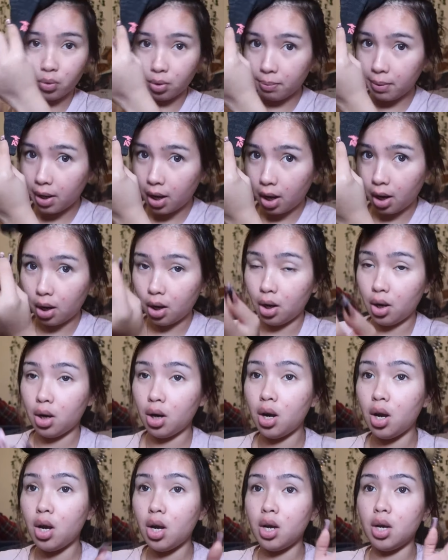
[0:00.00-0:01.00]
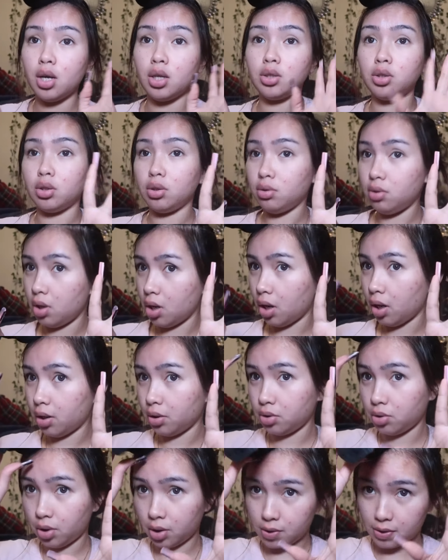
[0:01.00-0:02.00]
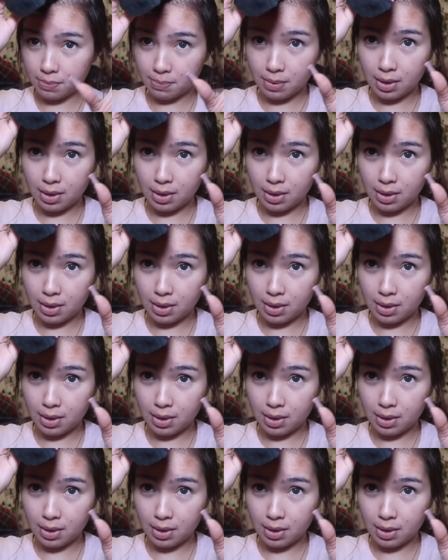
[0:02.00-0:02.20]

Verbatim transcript: with my hair y'all trust